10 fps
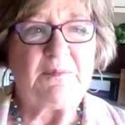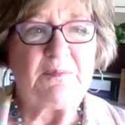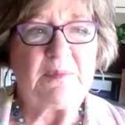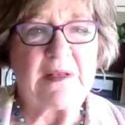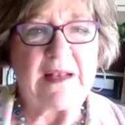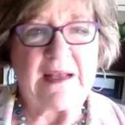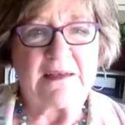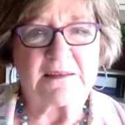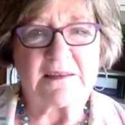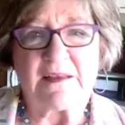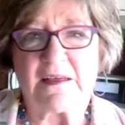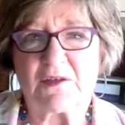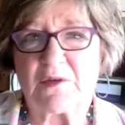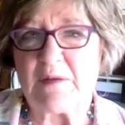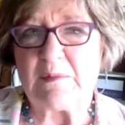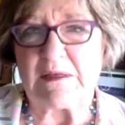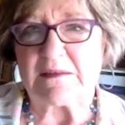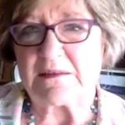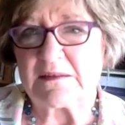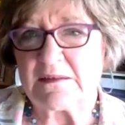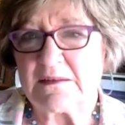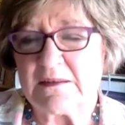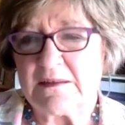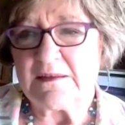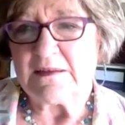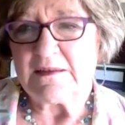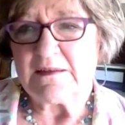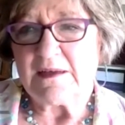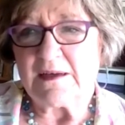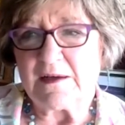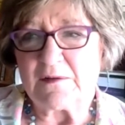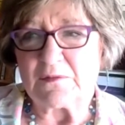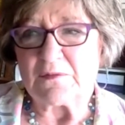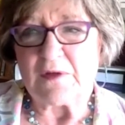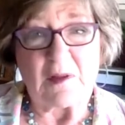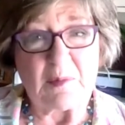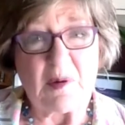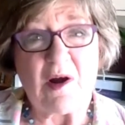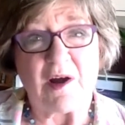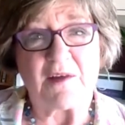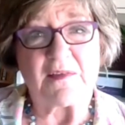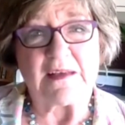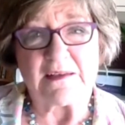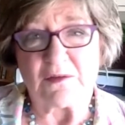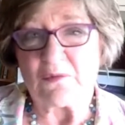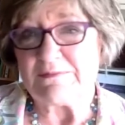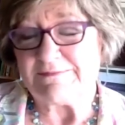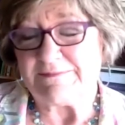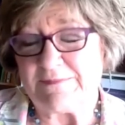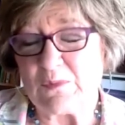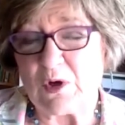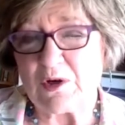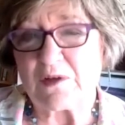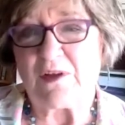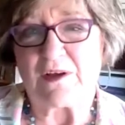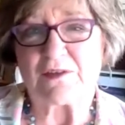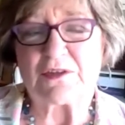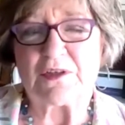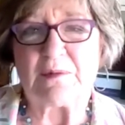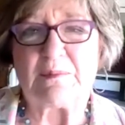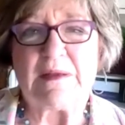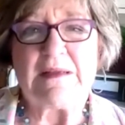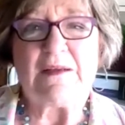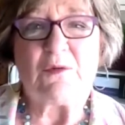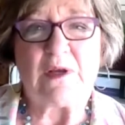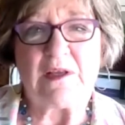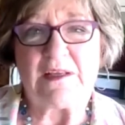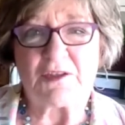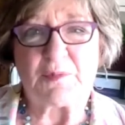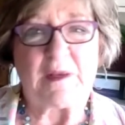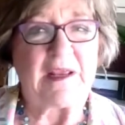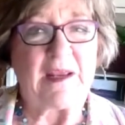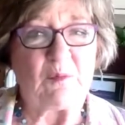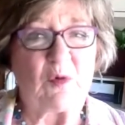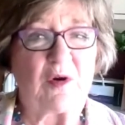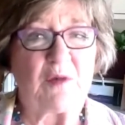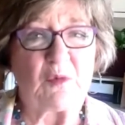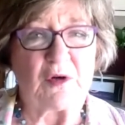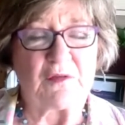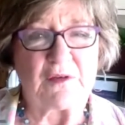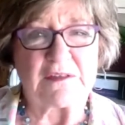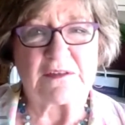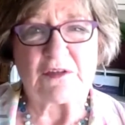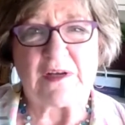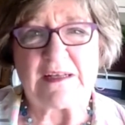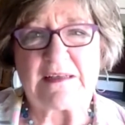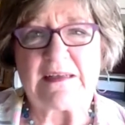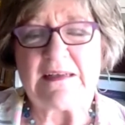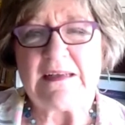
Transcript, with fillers: But as the agreements uh, fell apart, they didn't work long term we each became more and more frustrated.